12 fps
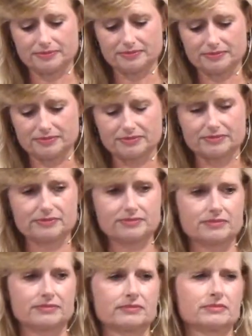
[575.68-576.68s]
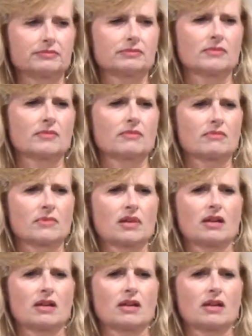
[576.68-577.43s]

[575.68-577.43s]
(no one is talking)